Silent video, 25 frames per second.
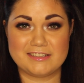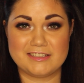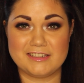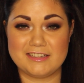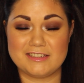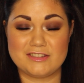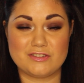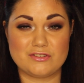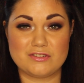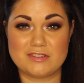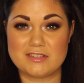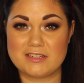
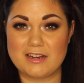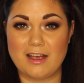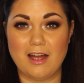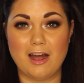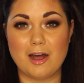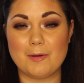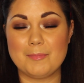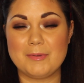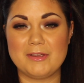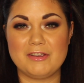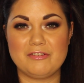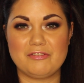It's just a
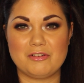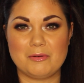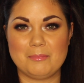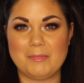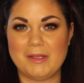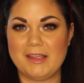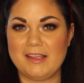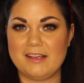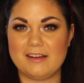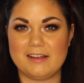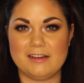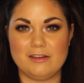hobby for
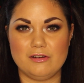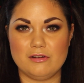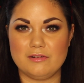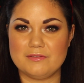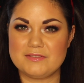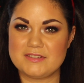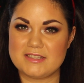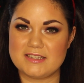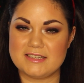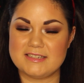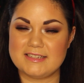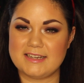me. I
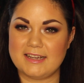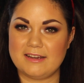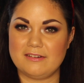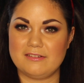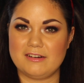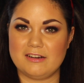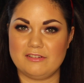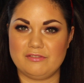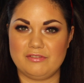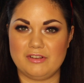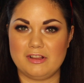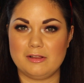love sitting
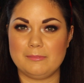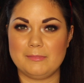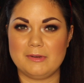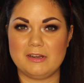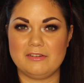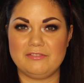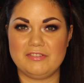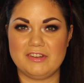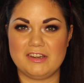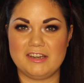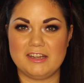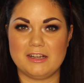down and
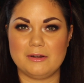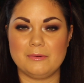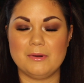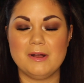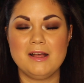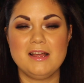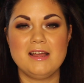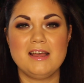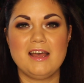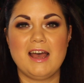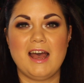filming a video,